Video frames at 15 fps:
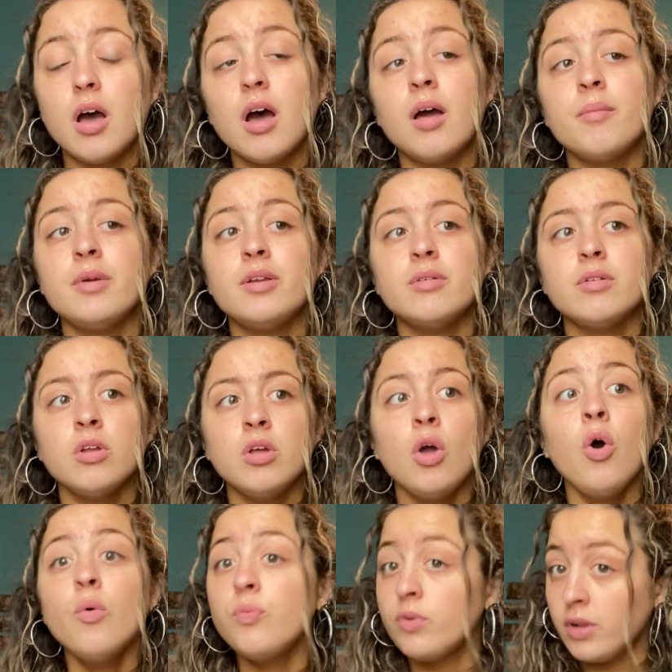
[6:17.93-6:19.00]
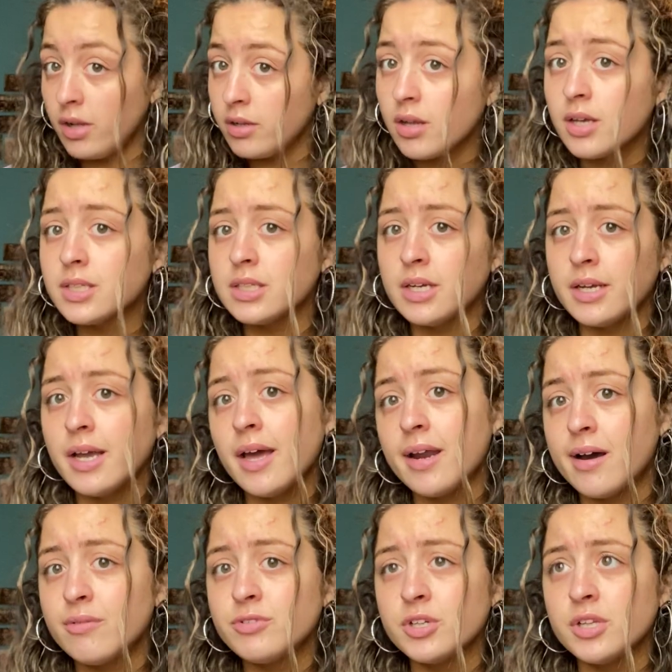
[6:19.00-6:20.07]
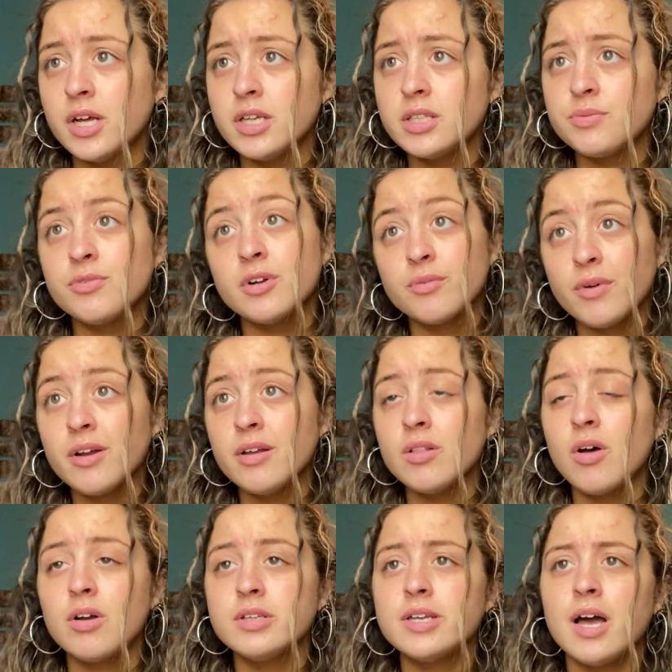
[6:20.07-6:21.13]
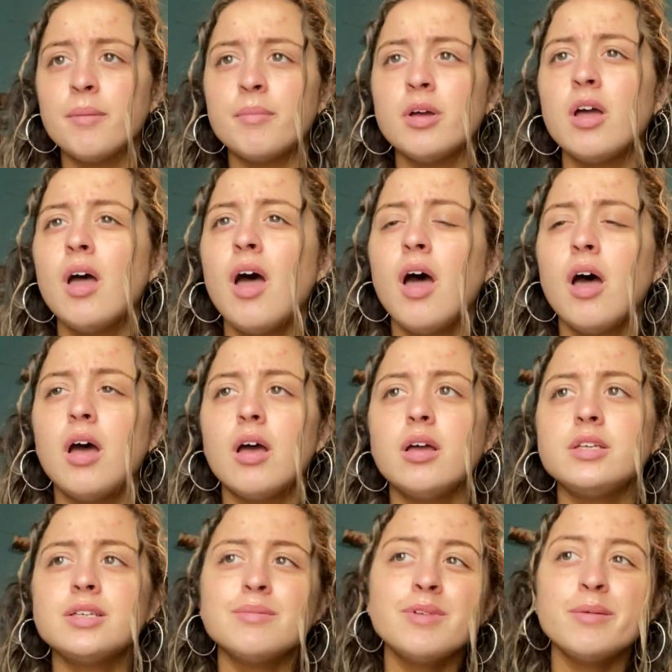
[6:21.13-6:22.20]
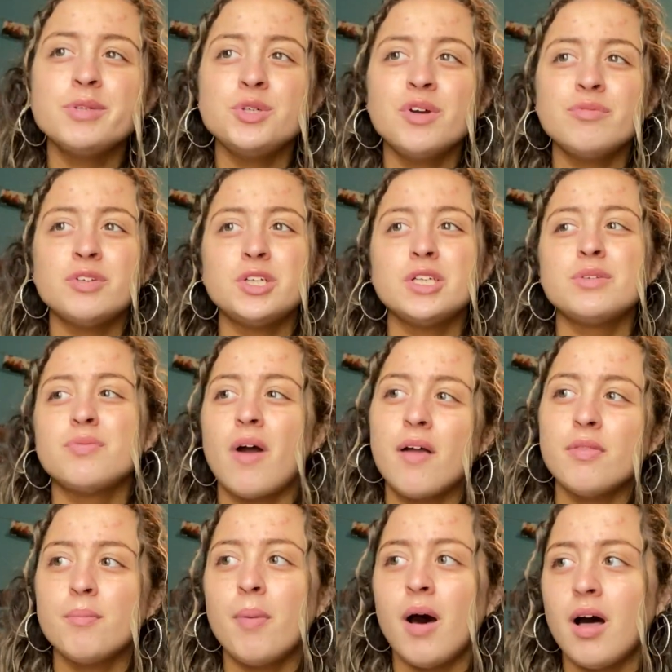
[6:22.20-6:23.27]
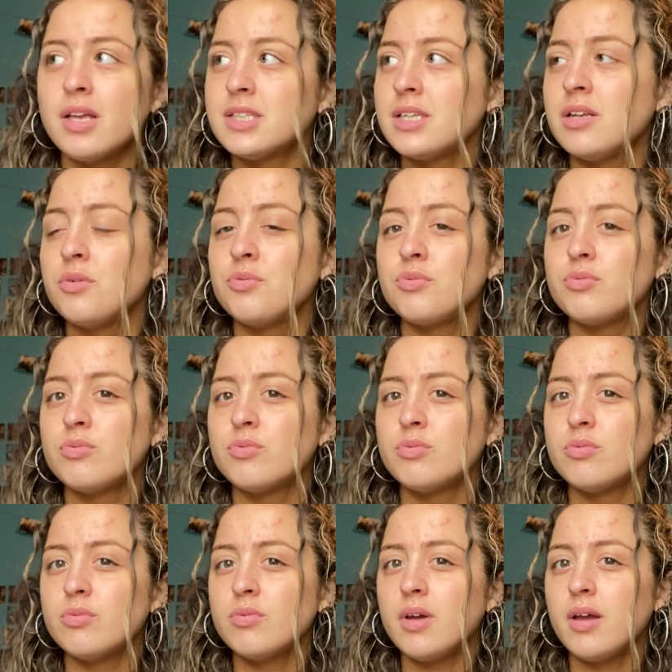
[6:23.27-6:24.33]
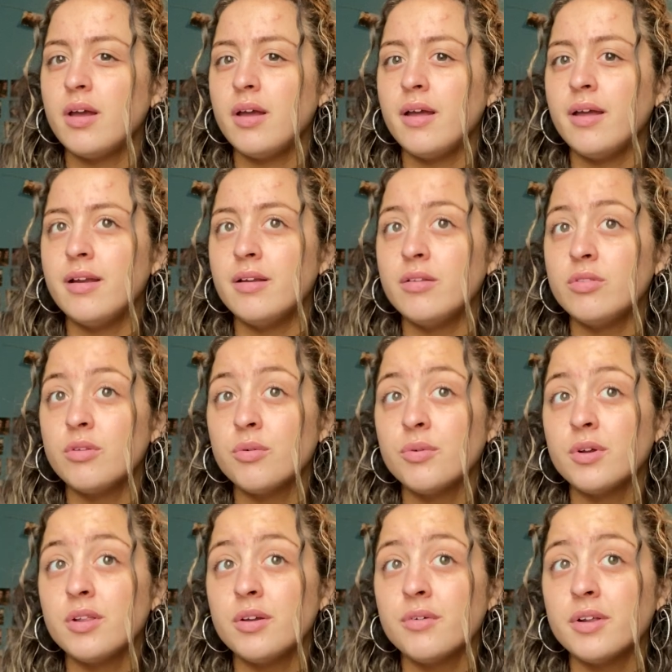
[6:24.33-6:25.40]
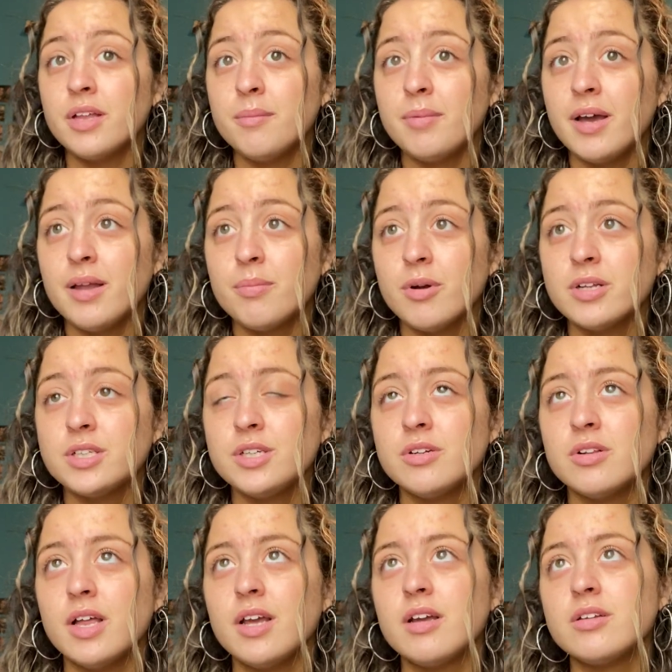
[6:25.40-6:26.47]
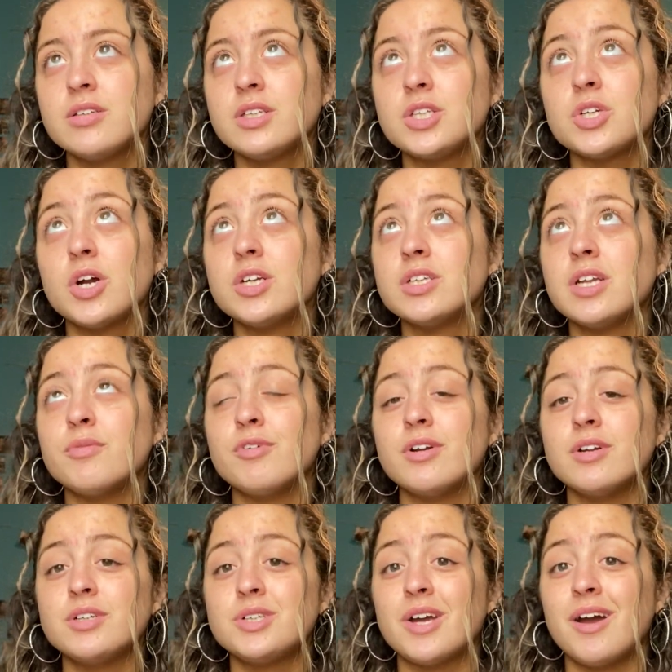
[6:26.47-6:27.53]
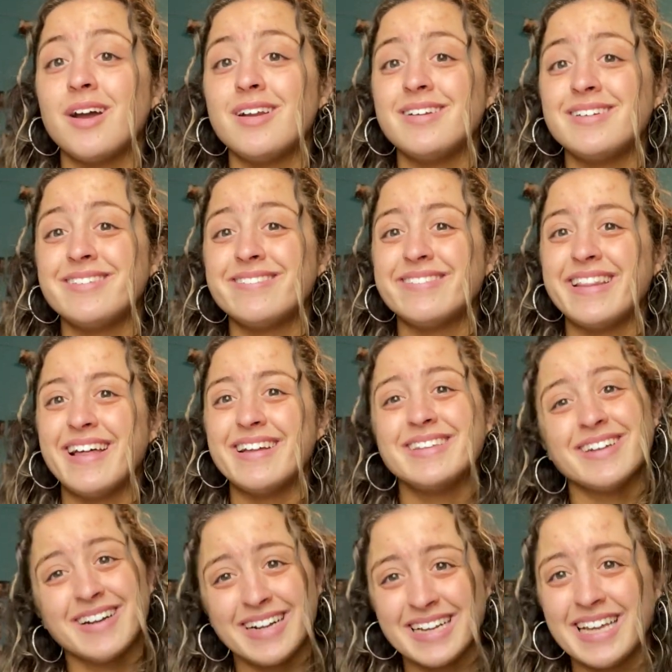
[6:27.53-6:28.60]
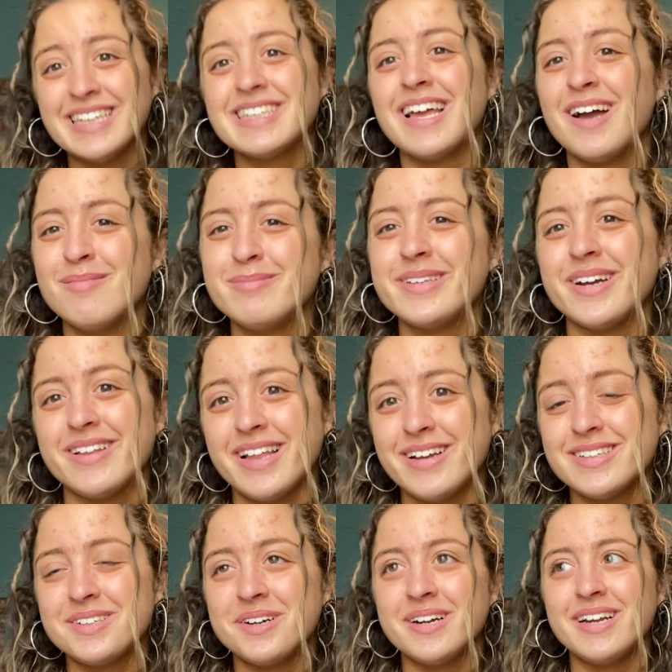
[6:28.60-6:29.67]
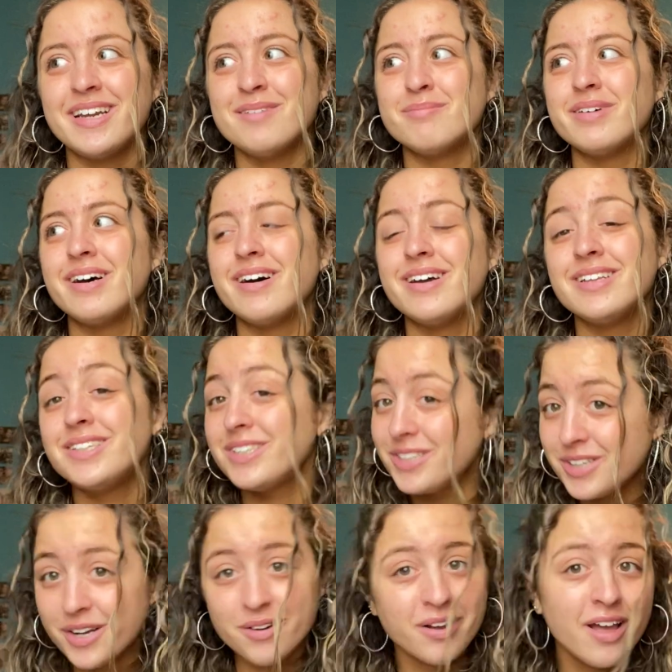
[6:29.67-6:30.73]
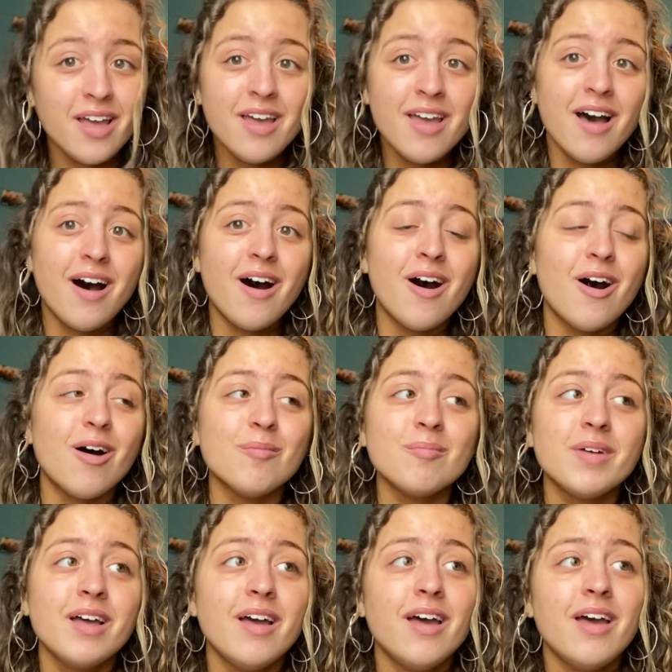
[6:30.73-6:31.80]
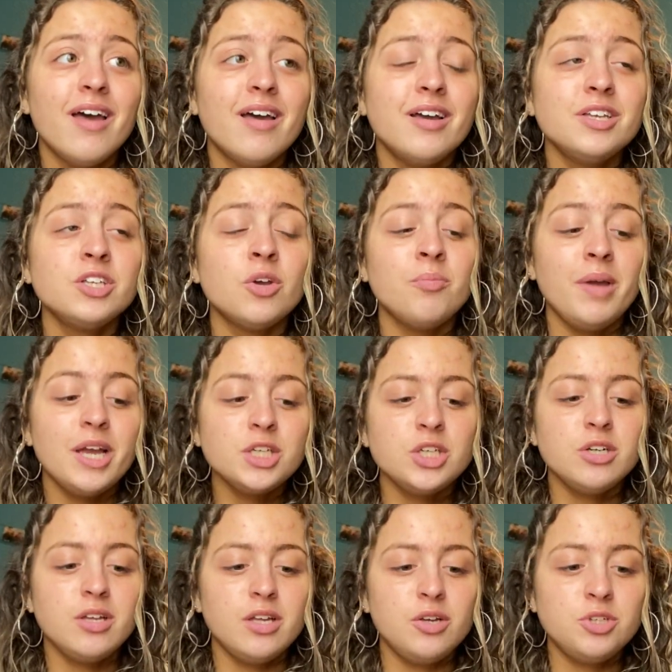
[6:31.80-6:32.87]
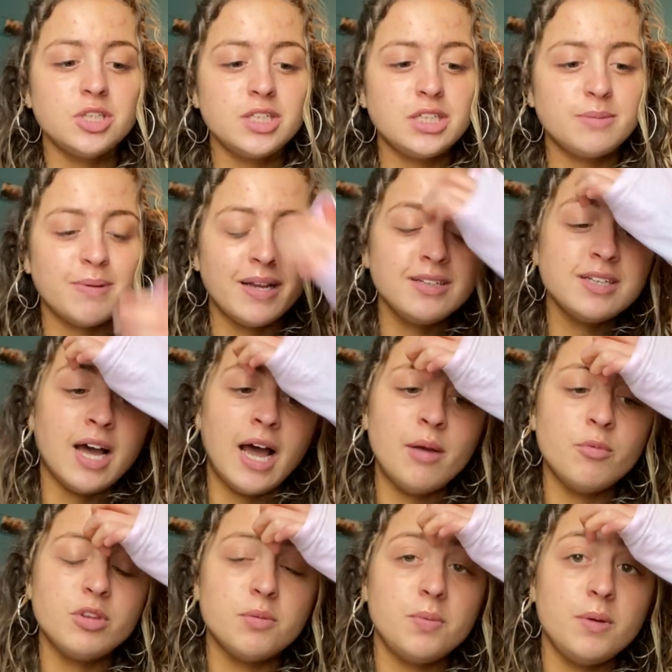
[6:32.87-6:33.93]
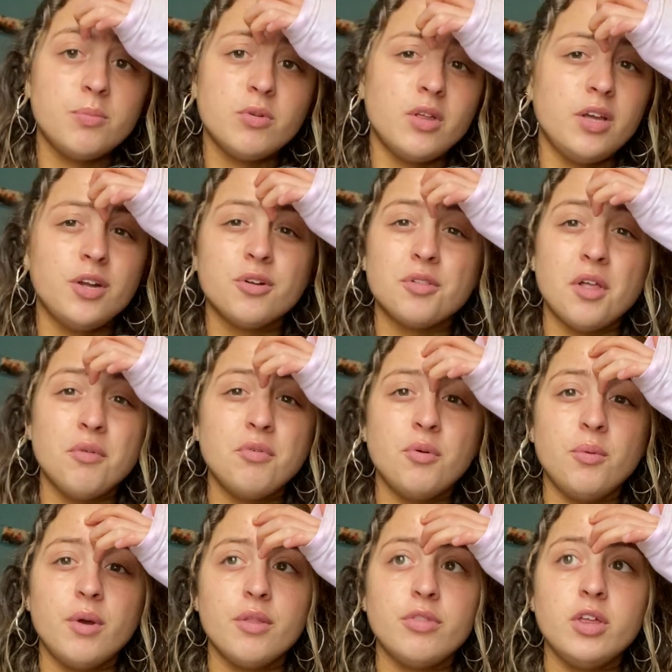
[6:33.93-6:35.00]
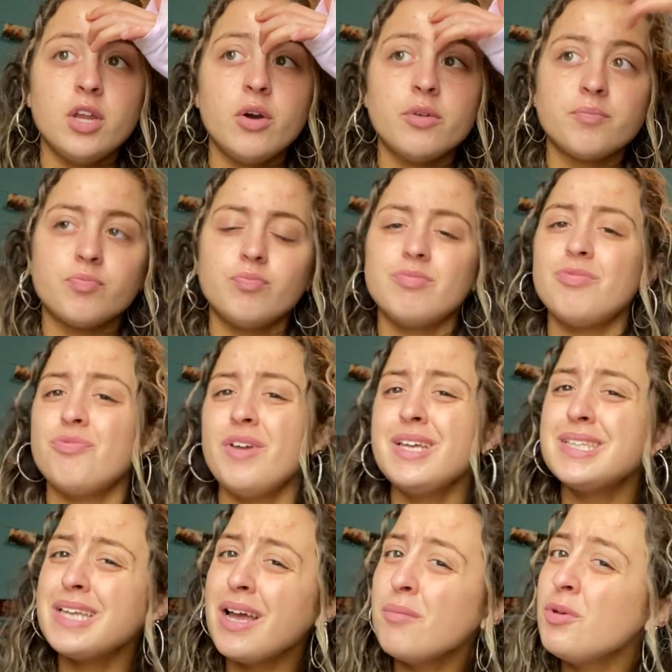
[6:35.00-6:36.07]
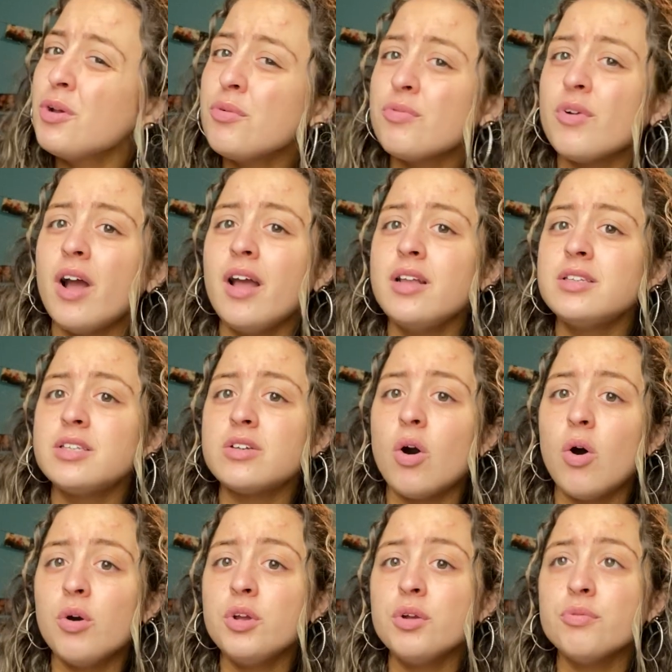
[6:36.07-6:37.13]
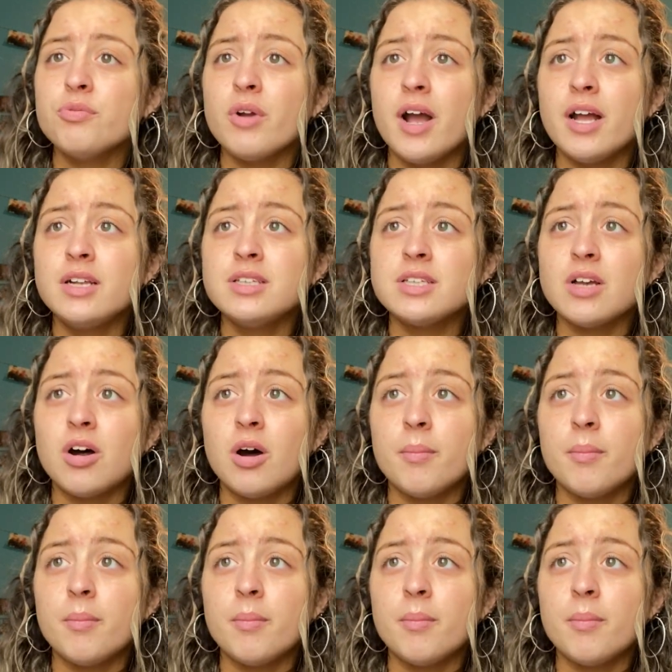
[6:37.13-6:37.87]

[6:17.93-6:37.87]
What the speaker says: I mean, hopefully it doesn't again after this for a very long time, but sometimes you have to just find the positive in the really, really bad parts. Like, stars never shine without darkness. I'm sorry, that's corny, but it's true. So make sure that you just spend time with the people that you're living with. FaceTime your friends, call your friends.